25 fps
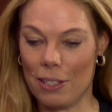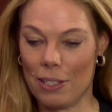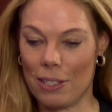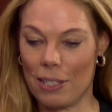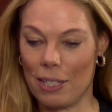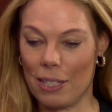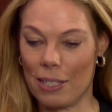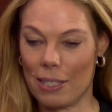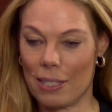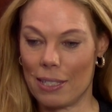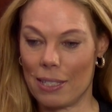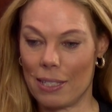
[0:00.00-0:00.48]

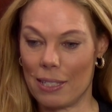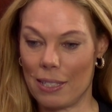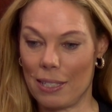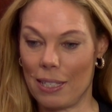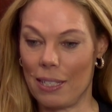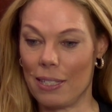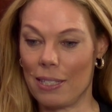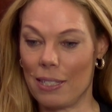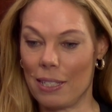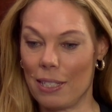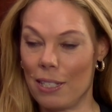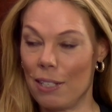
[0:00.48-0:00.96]

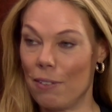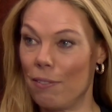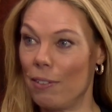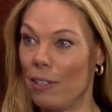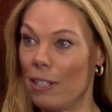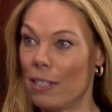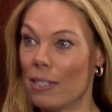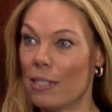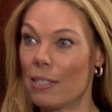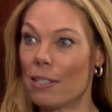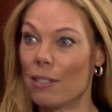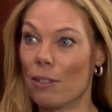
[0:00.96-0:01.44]

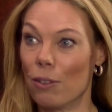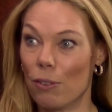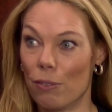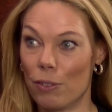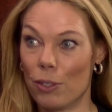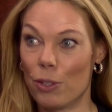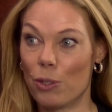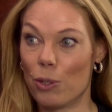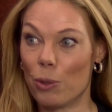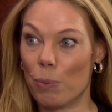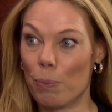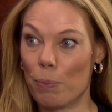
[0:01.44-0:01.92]
sensitiveness
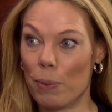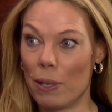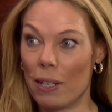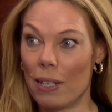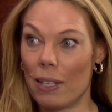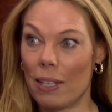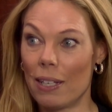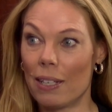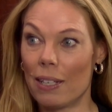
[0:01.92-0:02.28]
of the topic,